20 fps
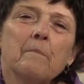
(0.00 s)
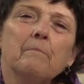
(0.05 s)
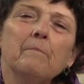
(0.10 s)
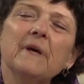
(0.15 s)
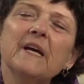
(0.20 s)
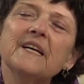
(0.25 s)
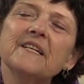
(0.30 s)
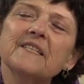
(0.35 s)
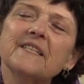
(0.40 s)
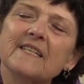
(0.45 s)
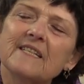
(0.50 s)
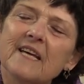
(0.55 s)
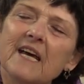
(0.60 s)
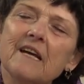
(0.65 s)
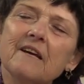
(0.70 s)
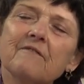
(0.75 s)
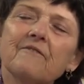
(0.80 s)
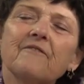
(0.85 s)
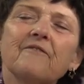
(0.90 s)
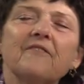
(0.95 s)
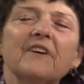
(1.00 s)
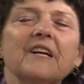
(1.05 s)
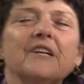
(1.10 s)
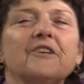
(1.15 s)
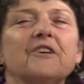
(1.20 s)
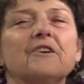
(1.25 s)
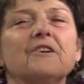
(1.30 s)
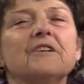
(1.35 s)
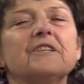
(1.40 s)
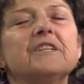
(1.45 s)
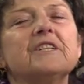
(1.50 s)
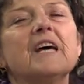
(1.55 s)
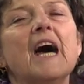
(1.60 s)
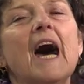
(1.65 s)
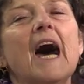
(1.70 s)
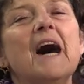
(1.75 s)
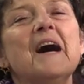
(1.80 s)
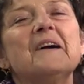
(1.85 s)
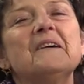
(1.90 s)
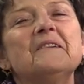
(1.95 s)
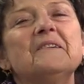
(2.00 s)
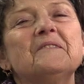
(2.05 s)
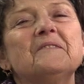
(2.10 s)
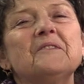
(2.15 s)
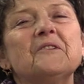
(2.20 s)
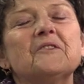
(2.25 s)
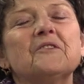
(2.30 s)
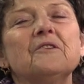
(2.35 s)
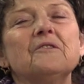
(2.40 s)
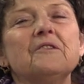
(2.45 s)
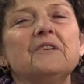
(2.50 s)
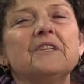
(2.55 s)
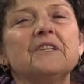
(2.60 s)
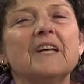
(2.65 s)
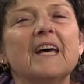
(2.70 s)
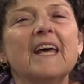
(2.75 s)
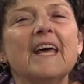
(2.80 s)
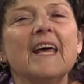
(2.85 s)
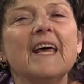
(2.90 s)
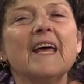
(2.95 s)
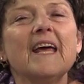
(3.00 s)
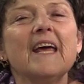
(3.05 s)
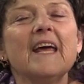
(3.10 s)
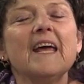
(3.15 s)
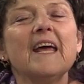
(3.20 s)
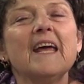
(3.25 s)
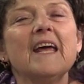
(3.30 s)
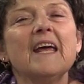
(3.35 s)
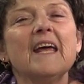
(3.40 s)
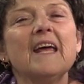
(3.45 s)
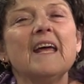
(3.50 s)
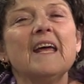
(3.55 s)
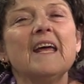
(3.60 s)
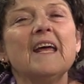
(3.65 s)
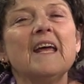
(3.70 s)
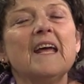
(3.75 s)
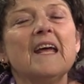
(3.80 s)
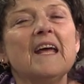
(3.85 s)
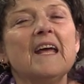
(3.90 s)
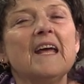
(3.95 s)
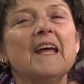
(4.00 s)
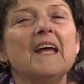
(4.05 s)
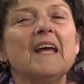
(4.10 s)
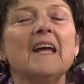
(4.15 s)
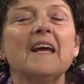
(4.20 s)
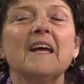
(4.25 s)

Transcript: Be safe in your town today.